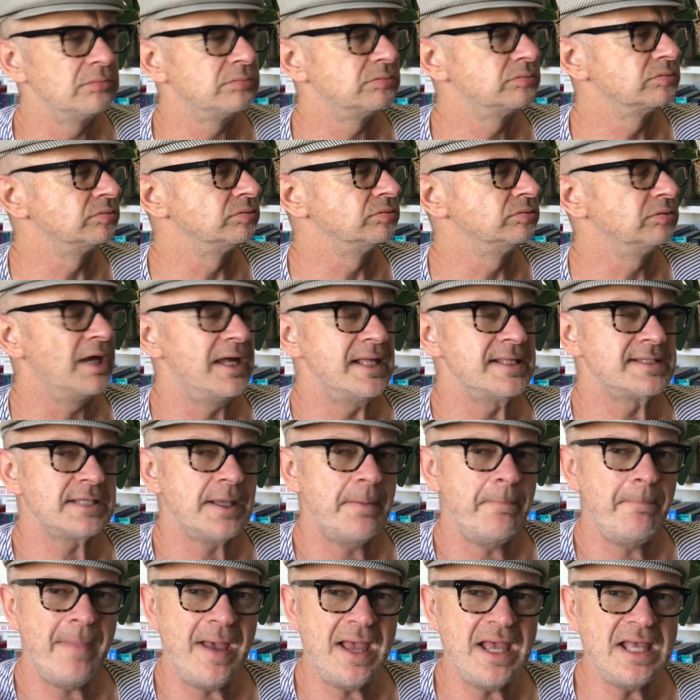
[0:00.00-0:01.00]
Ooh, it's
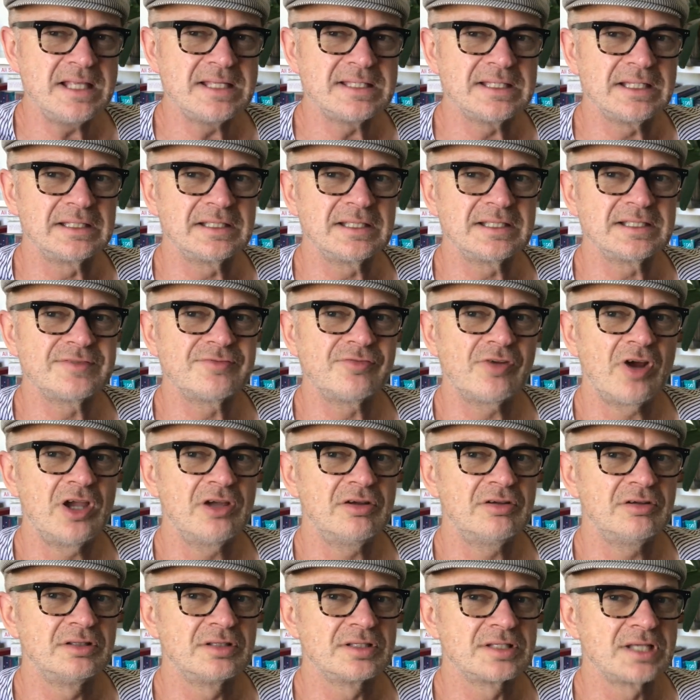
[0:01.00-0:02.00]
amazing, this
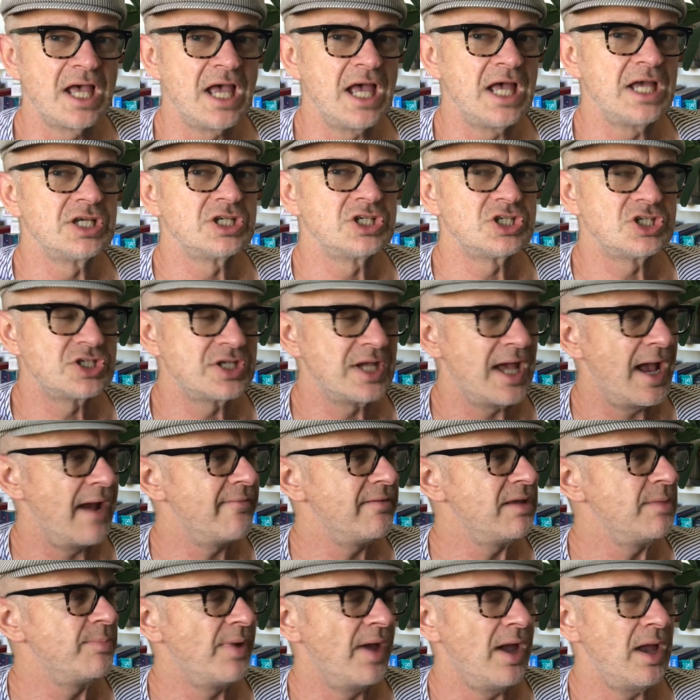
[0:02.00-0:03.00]
fragrance.
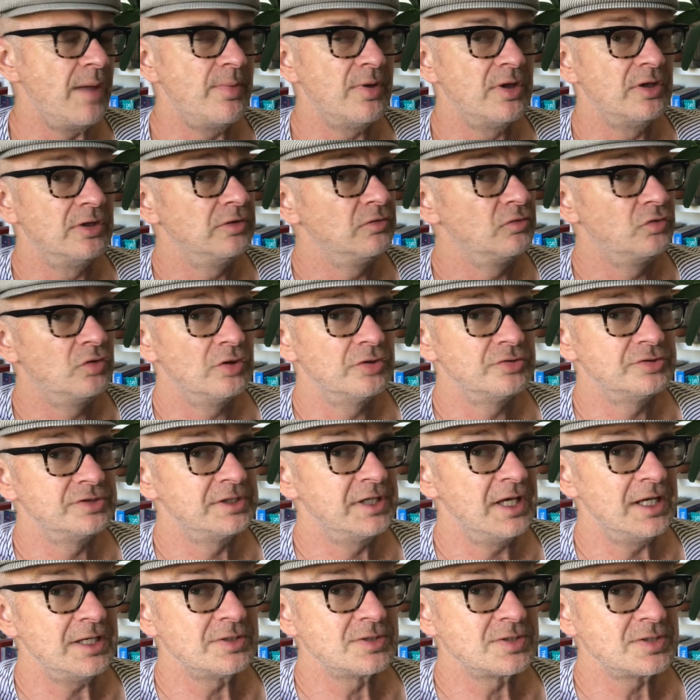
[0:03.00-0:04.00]
Sharry baby, you've got to
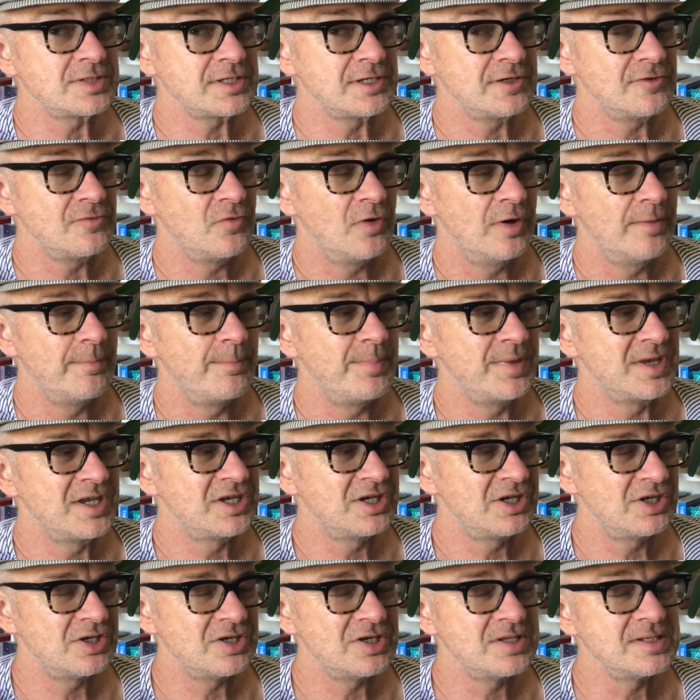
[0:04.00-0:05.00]
get yourself one
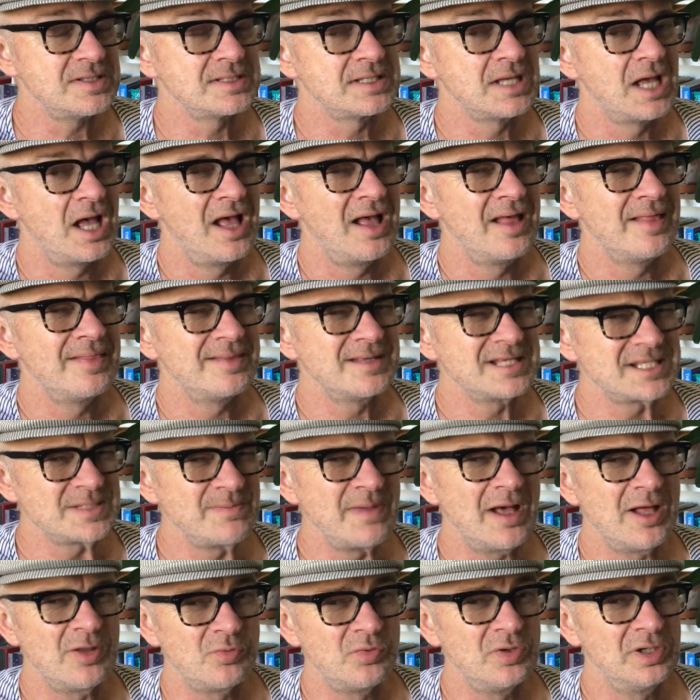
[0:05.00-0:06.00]
because the
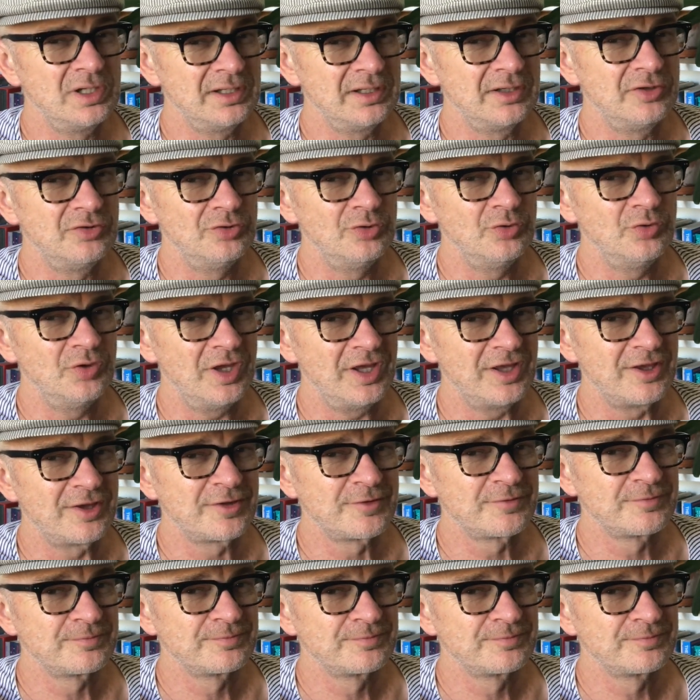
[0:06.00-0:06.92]
smell really is unique.